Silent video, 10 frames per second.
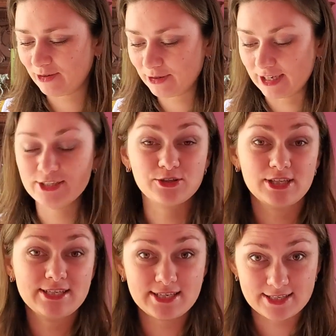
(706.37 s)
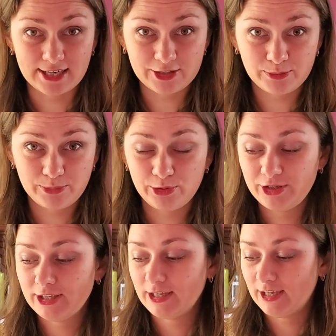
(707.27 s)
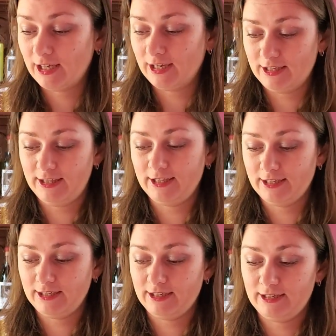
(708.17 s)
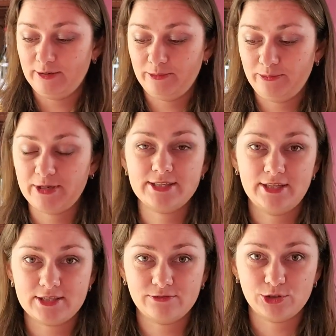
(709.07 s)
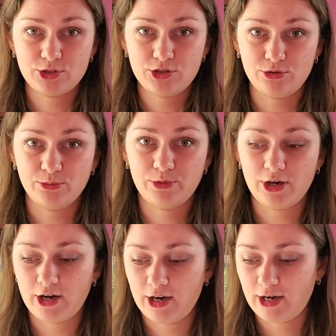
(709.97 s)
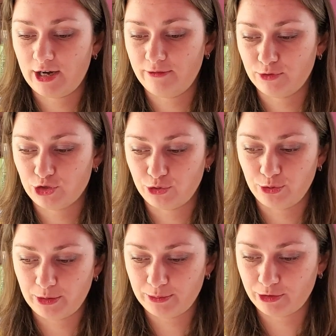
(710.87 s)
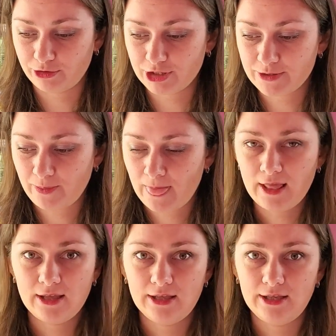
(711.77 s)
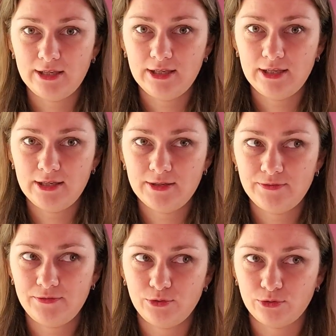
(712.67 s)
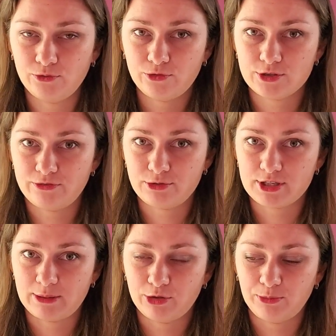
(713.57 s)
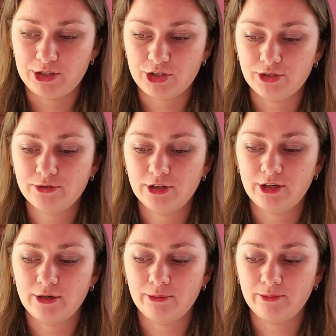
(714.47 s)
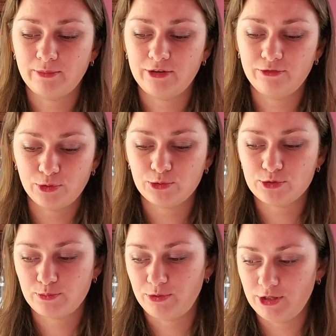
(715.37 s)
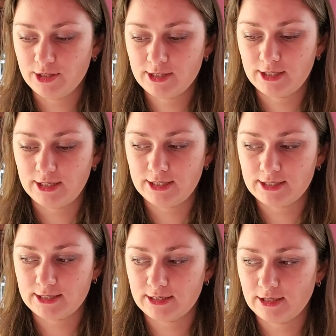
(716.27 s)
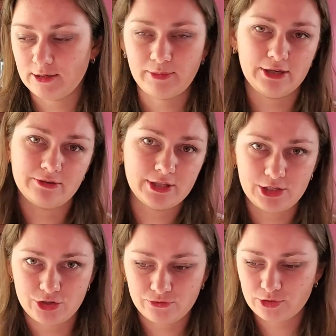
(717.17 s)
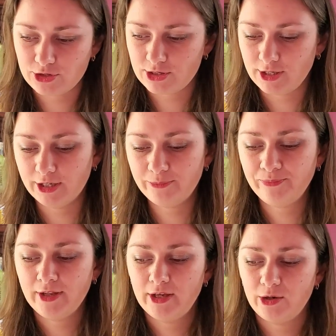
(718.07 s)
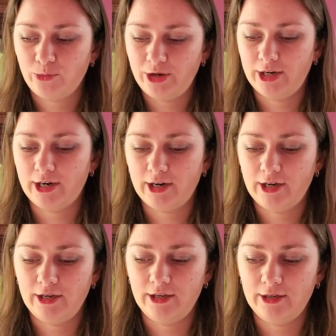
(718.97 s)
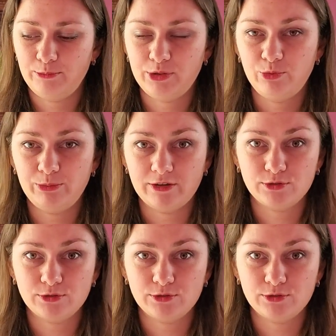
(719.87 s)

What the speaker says: Okay, so that's the starting point, and by the next Flosstube, I will show you my progress. If you're for the first time on my channel, my focus piece is my rotation for this year, where I, between my